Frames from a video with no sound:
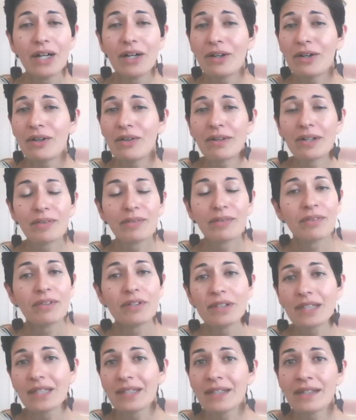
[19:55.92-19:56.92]
oh, I
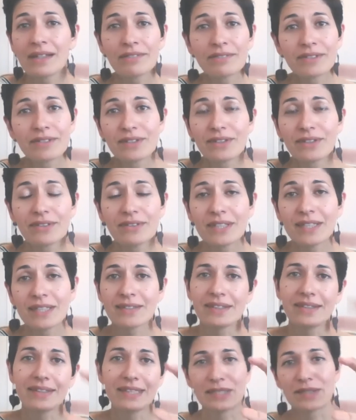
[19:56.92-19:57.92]
really love to do
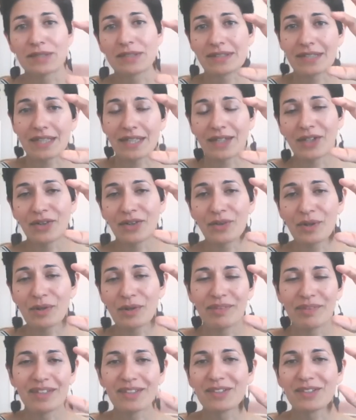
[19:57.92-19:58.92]
this. And this is like,
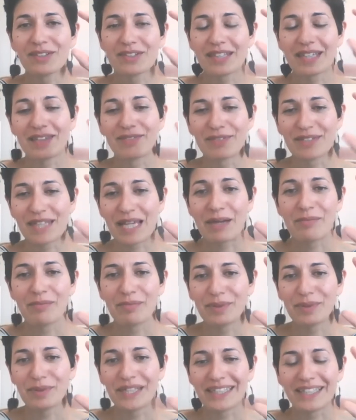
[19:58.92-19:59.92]
this is the
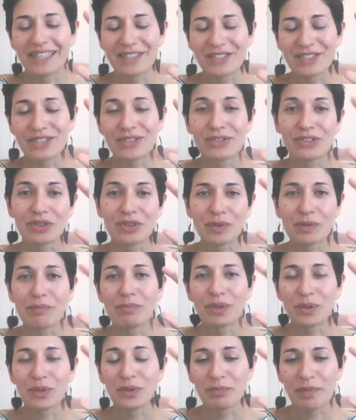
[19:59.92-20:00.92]
example I like to use. The
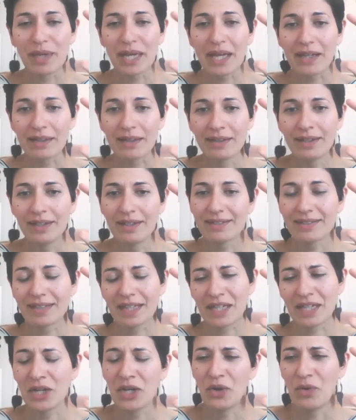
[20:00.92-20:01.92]
grumpy old man is
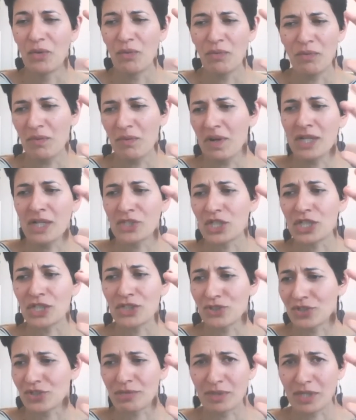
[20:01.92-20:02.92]
like, why
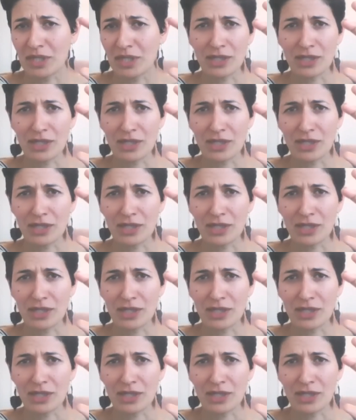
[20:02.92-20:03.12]
change something?